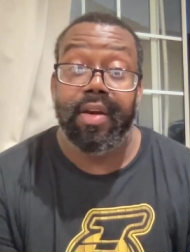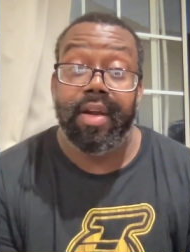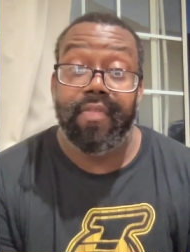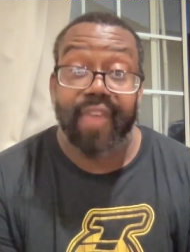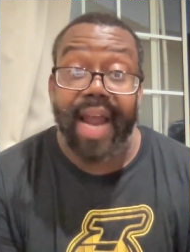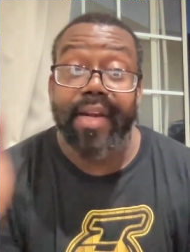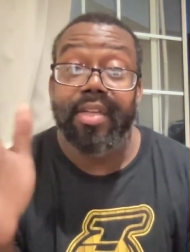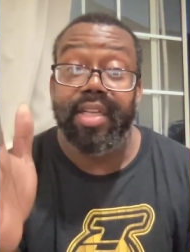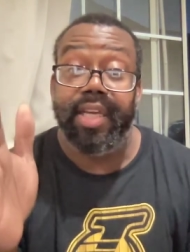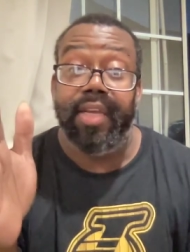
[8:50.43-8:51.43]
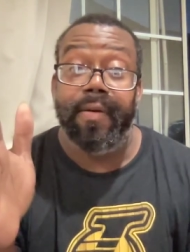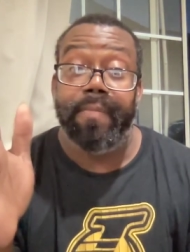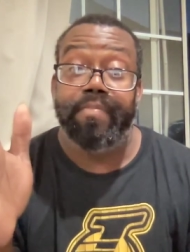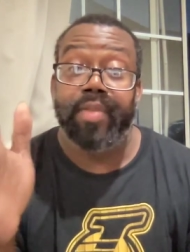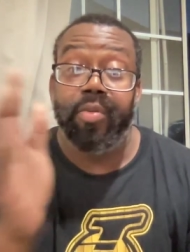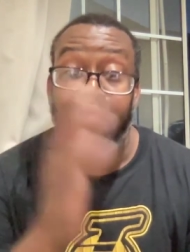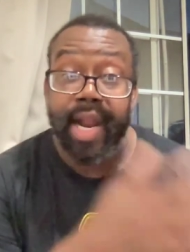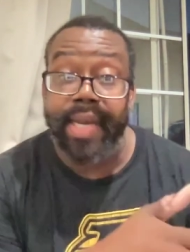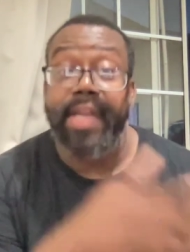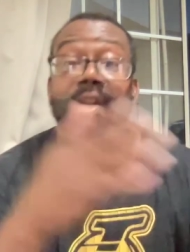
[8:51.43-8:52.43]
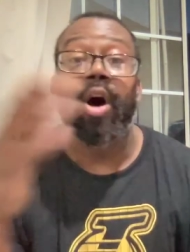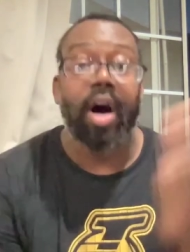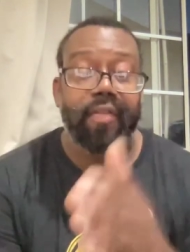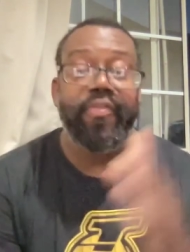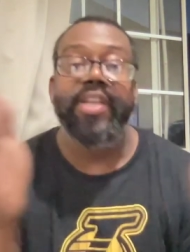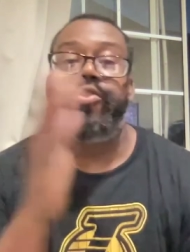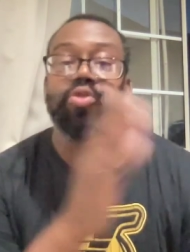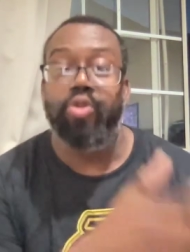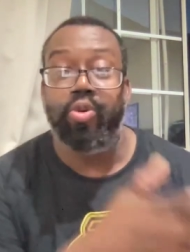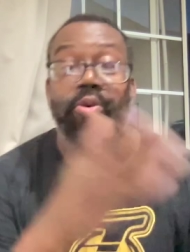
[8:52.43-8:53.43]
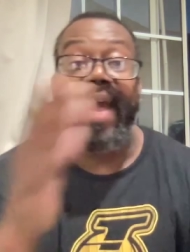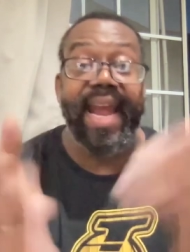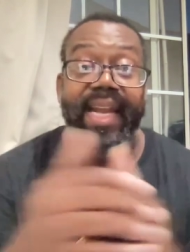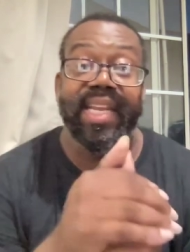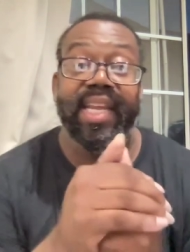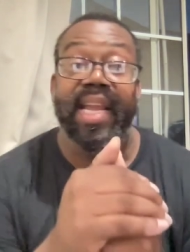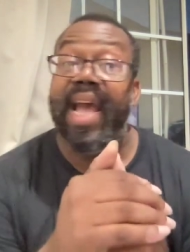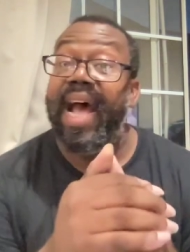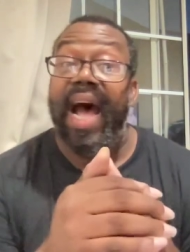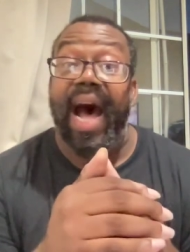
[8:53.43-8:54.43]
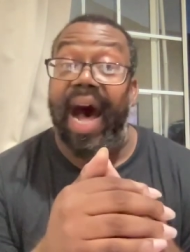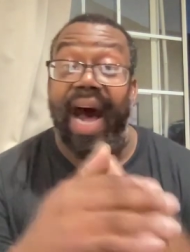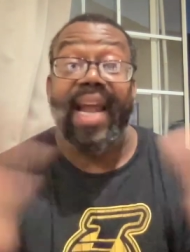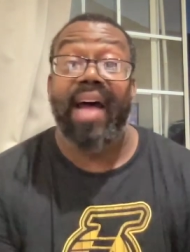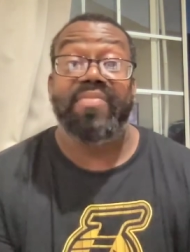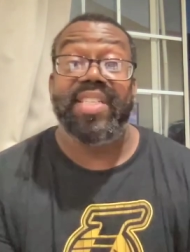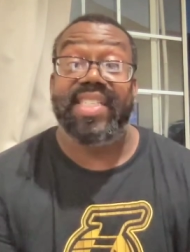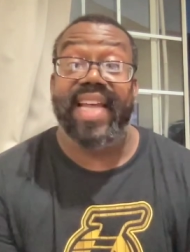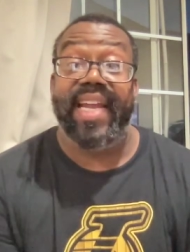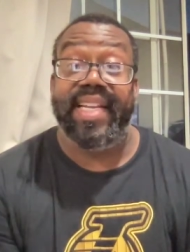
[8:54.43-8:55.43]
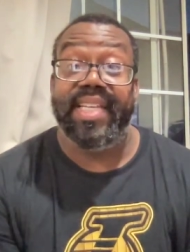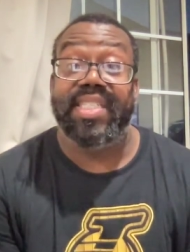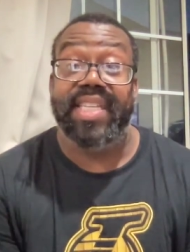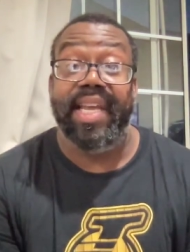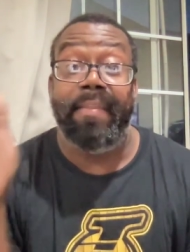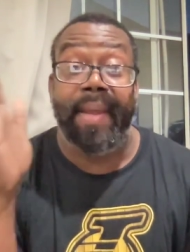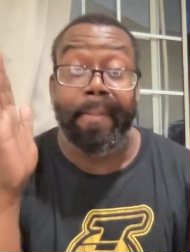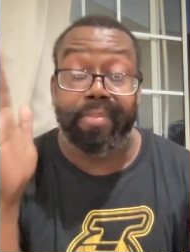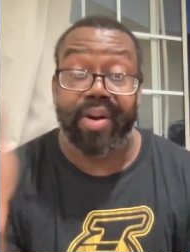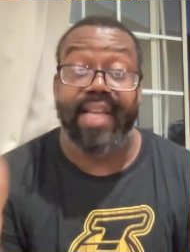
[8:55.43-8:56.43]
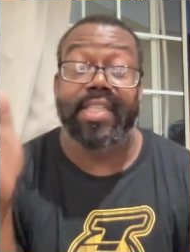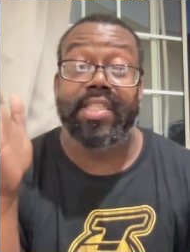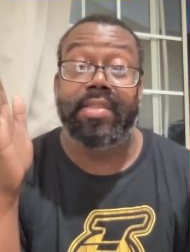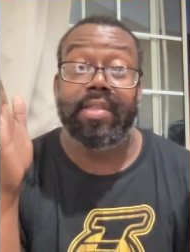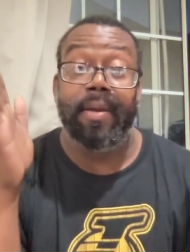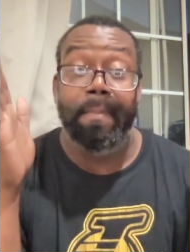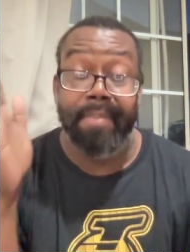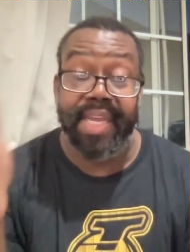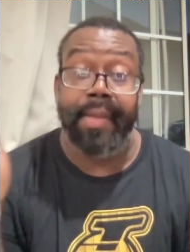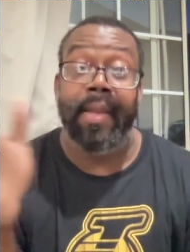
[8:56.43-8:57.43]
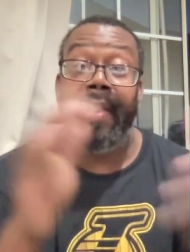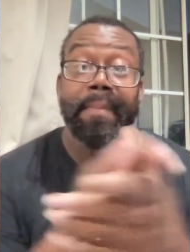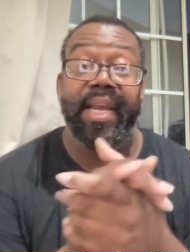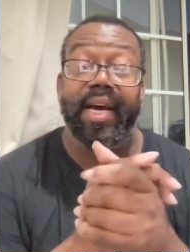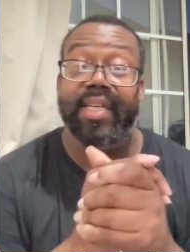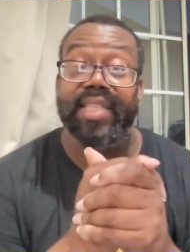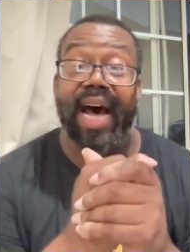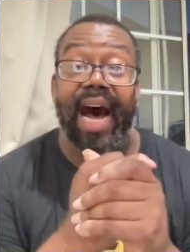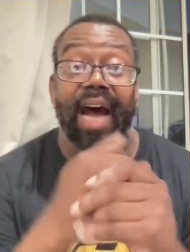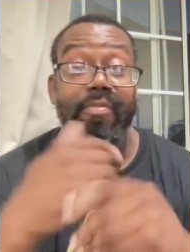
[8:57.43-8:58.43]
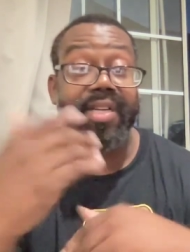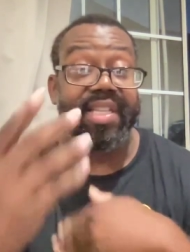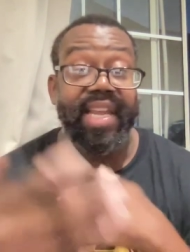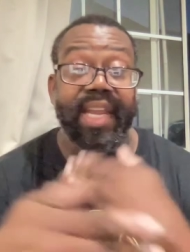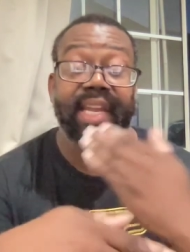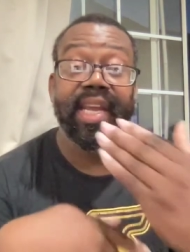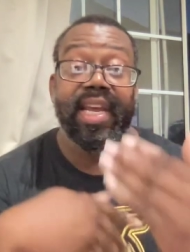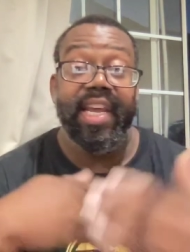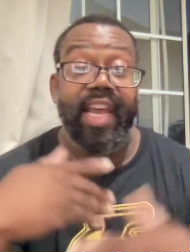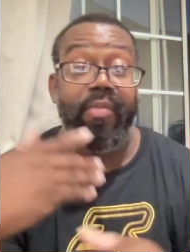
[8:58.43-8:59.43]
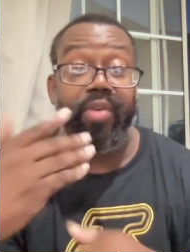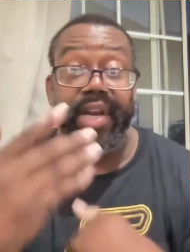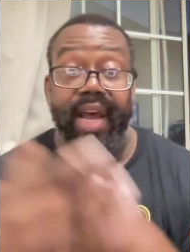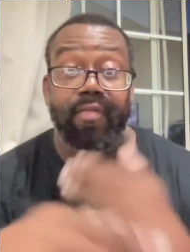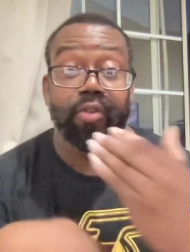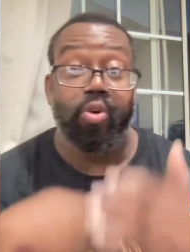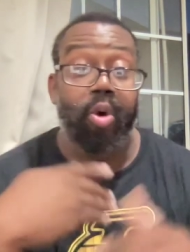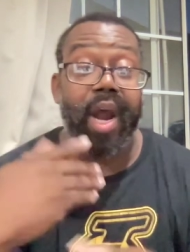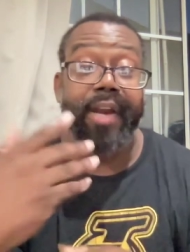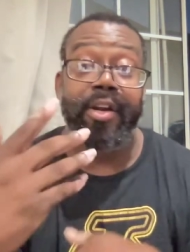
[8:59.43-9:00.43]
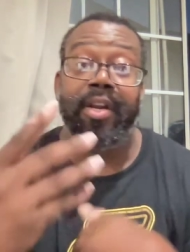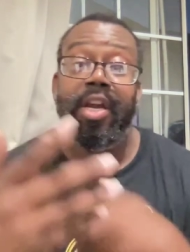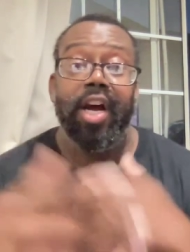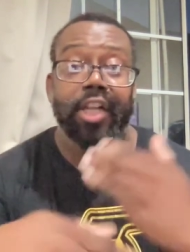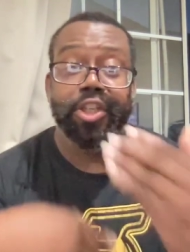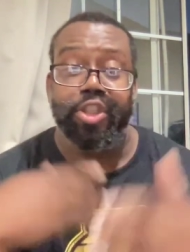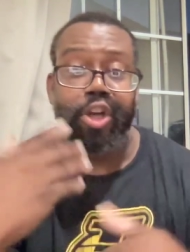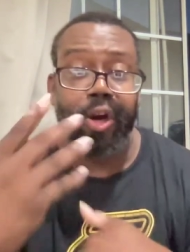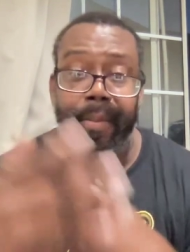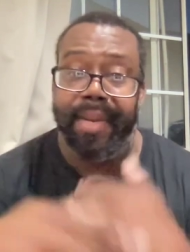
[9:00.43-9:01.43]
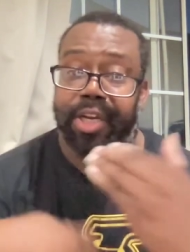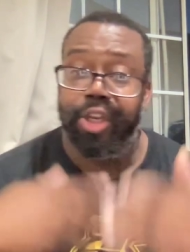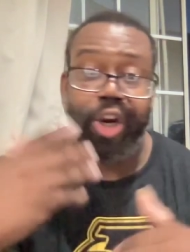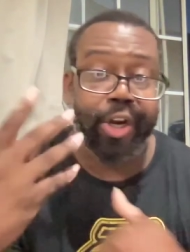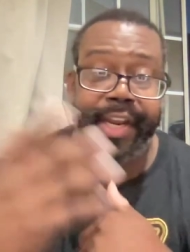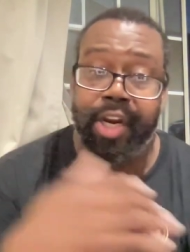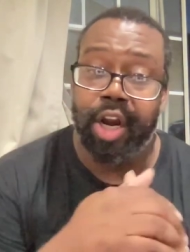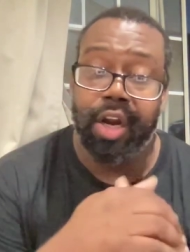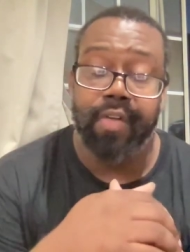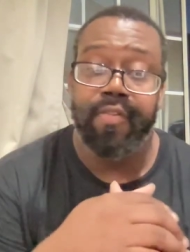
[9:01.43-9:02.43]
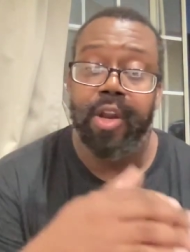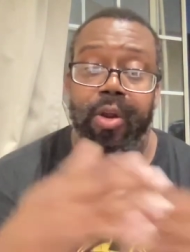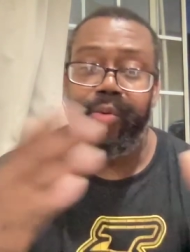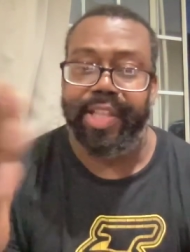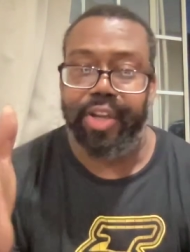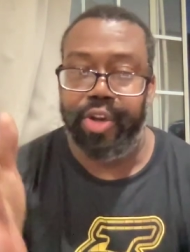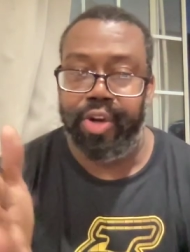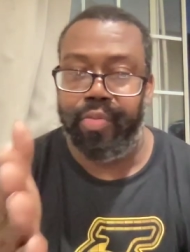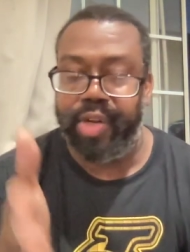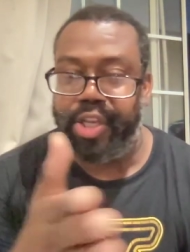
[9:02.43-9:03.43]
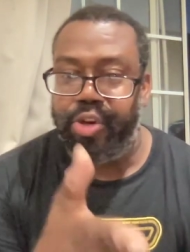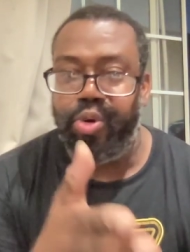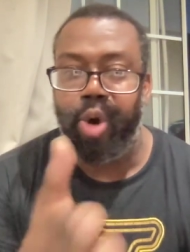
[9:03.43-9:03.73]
Finally, running the offense through AD. I have to say, this team impressed me because I would think it would have required a determined learning curve with the new